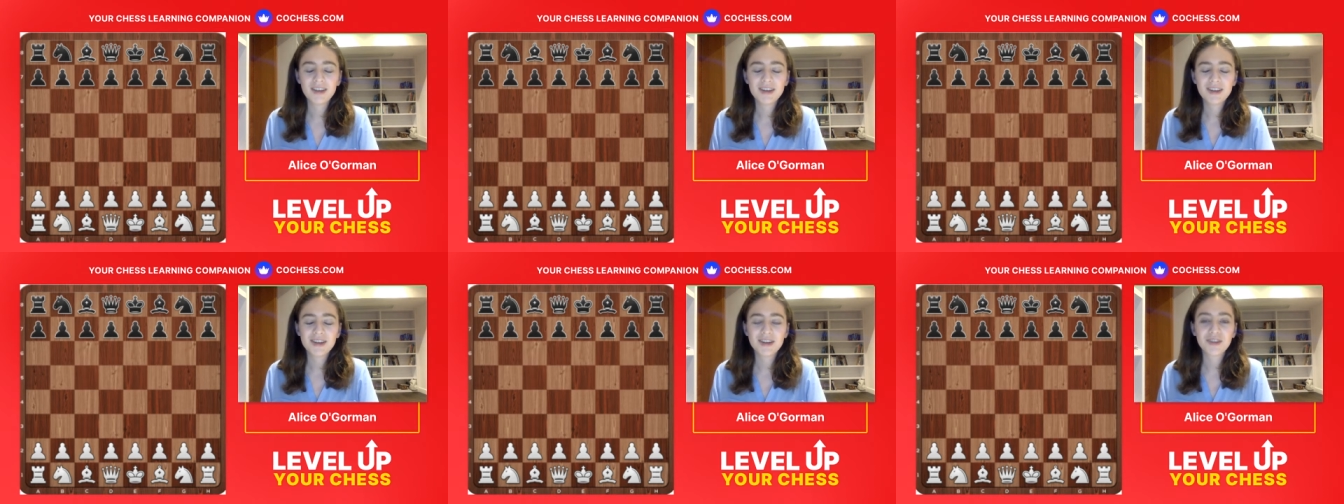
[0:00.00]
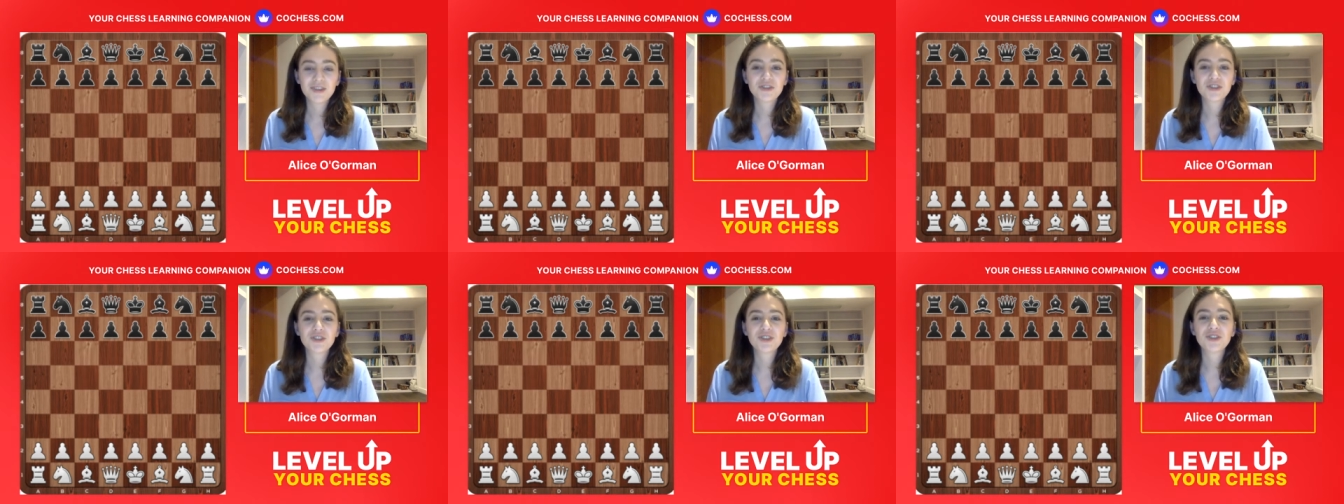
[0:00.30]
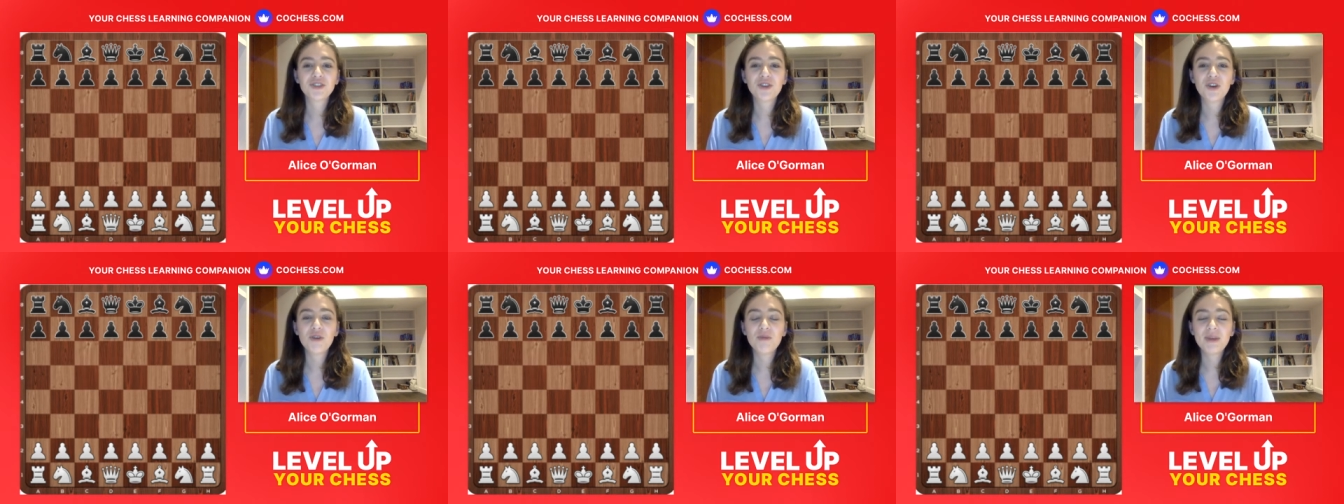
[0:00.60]
because there are
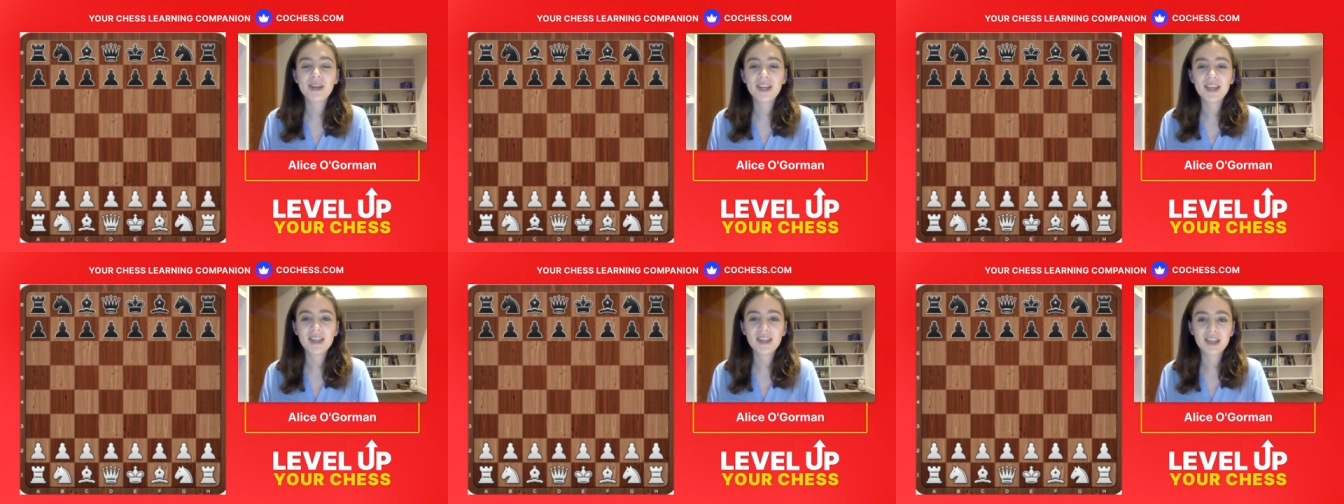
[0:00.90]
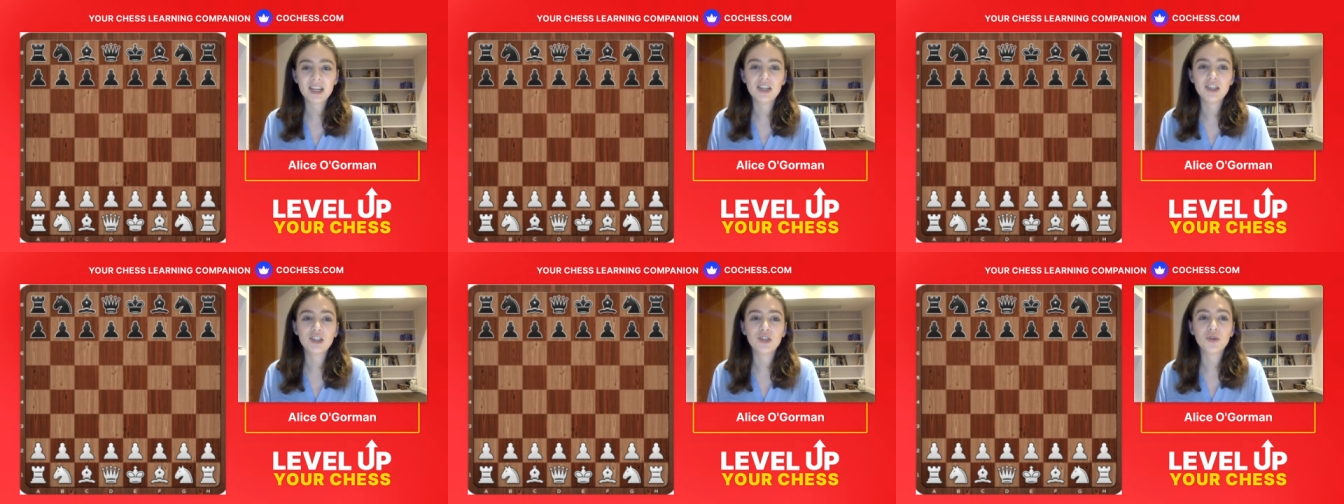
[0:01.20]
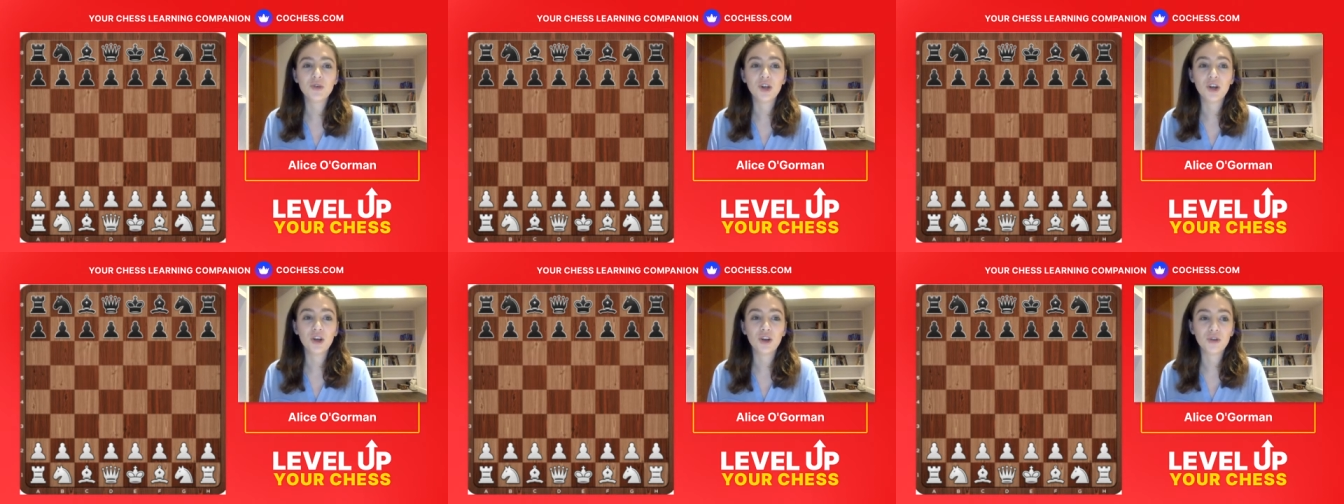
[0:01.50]
so many things you
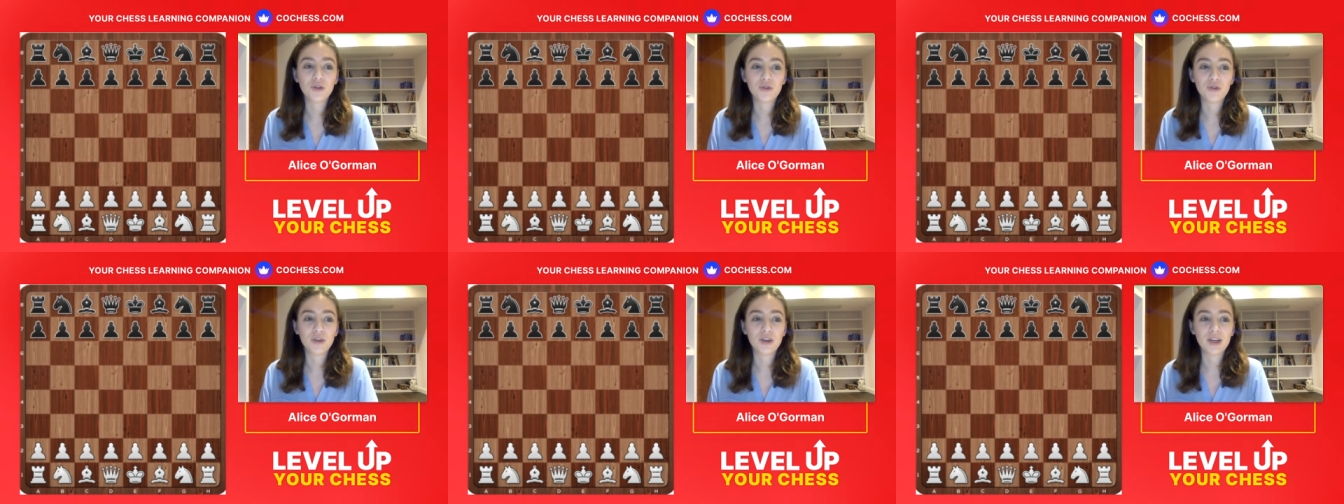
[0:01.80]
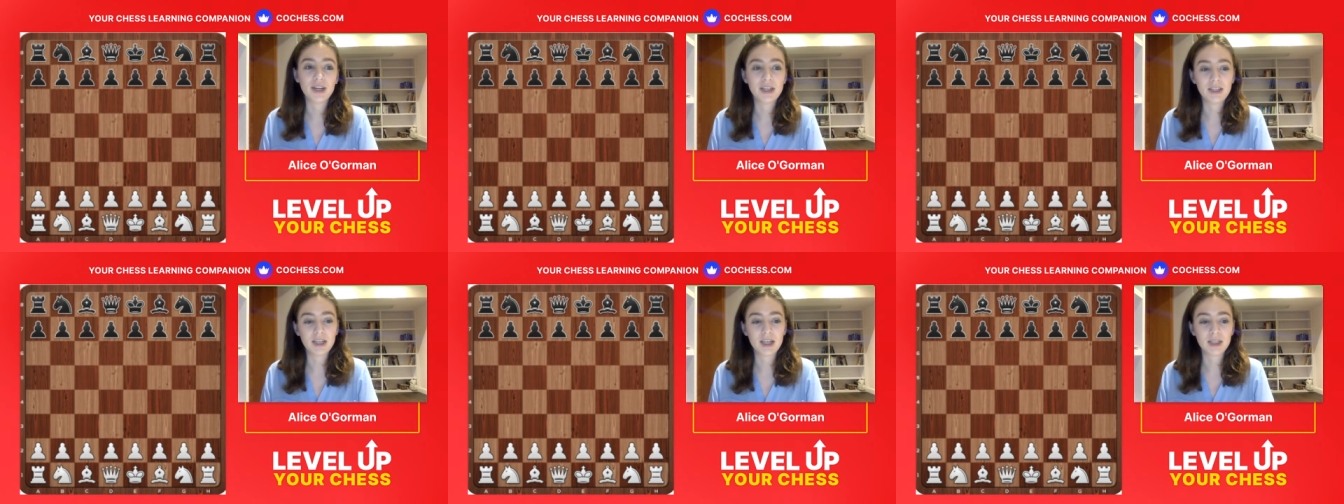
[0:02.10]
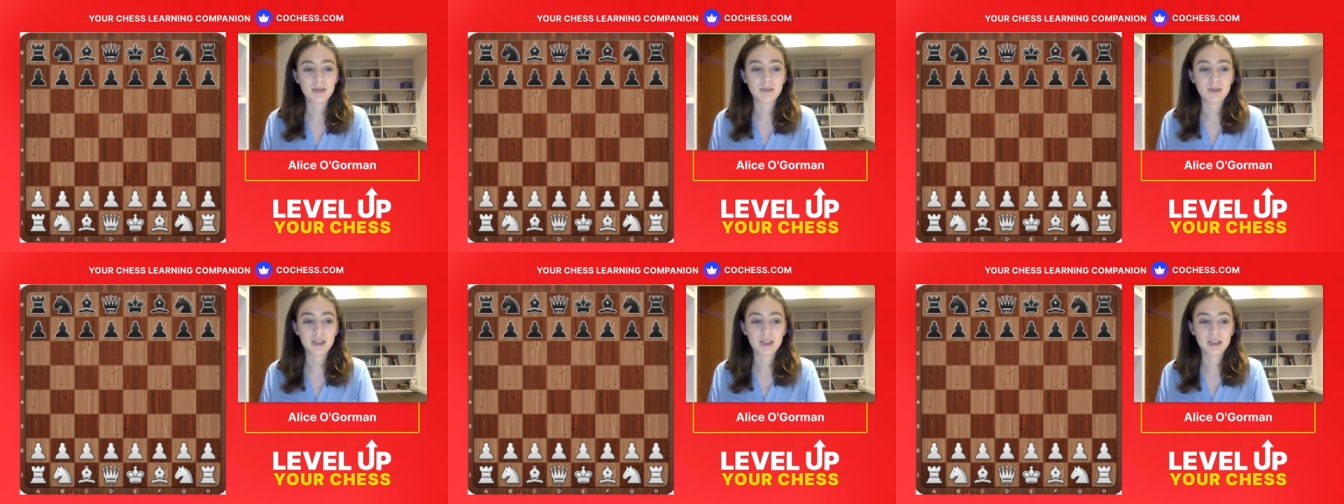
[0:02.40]
can look for in a chess
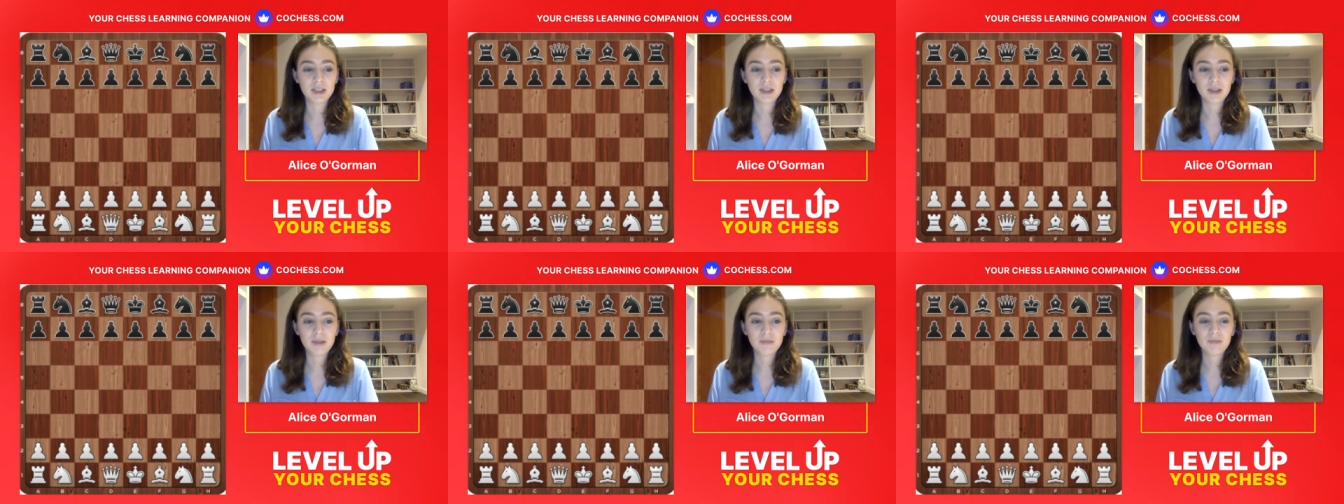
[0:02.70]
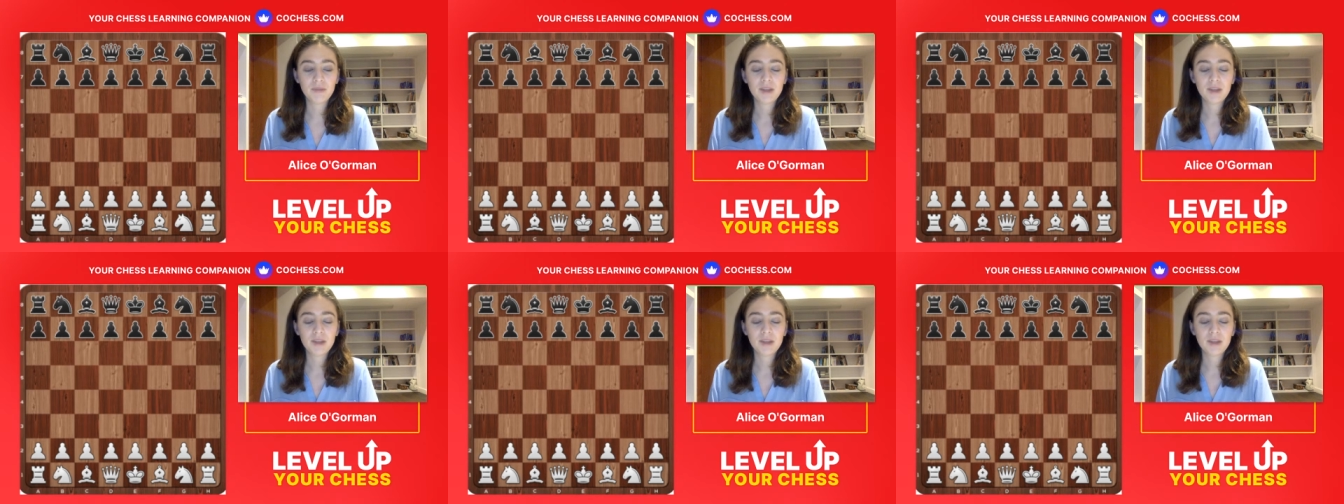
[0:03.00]
position.